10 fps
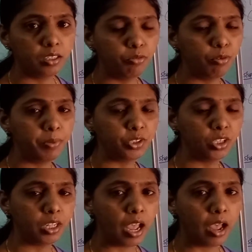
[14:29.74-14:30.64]

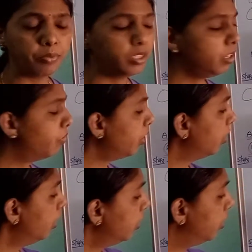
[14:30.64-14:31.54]
information they have given
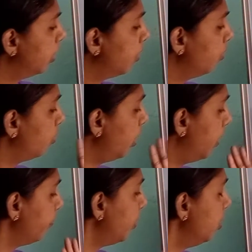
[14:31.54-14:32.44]
here.
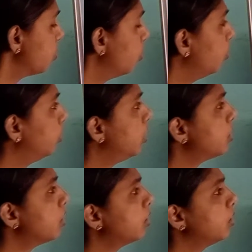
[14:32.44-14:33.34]
Okay. So
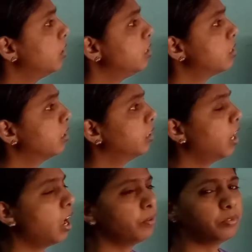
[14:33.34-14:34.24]
these are the things they
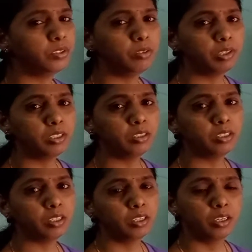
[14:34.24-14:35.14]
have given in
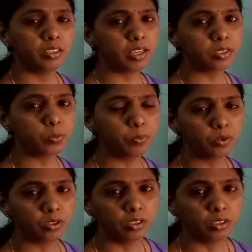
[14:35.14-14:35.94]
the textbook.